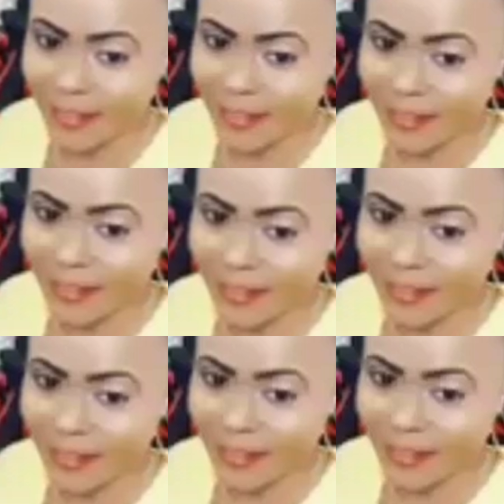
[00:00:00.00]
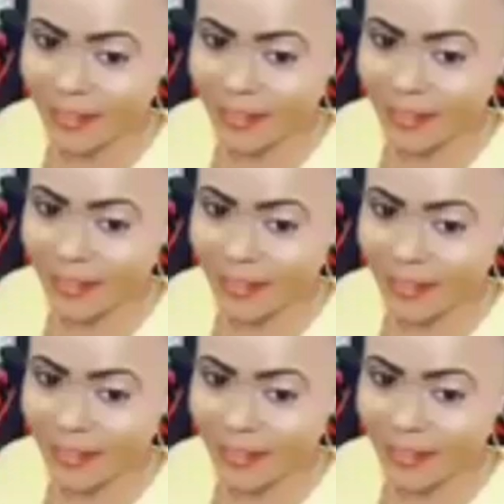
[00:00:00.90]

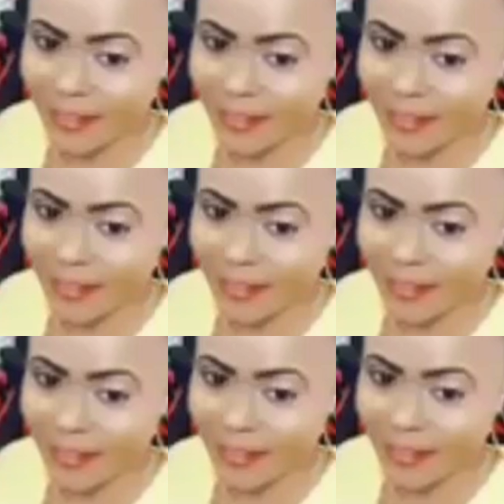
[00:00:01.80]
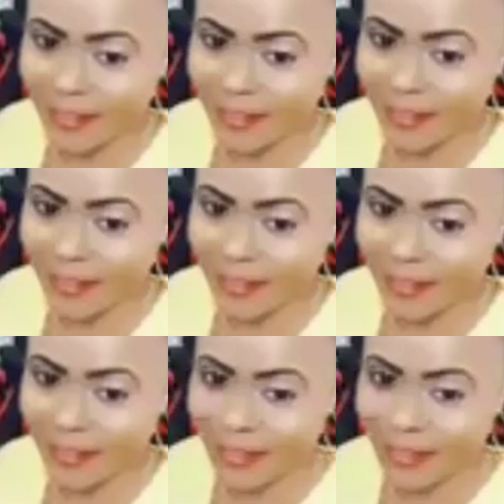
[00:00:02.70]

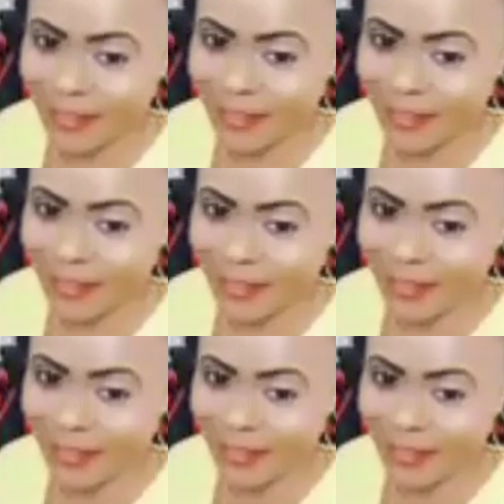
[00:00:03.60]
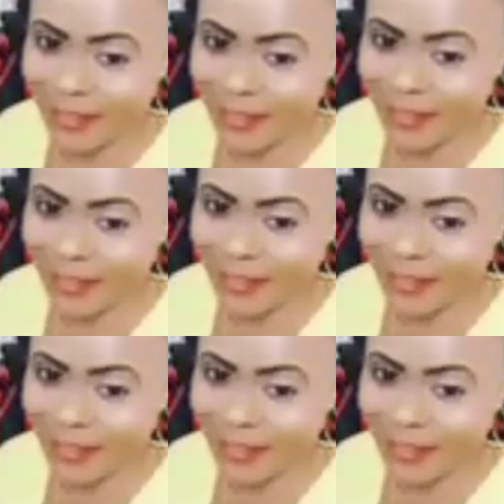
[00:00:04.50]
[no speech]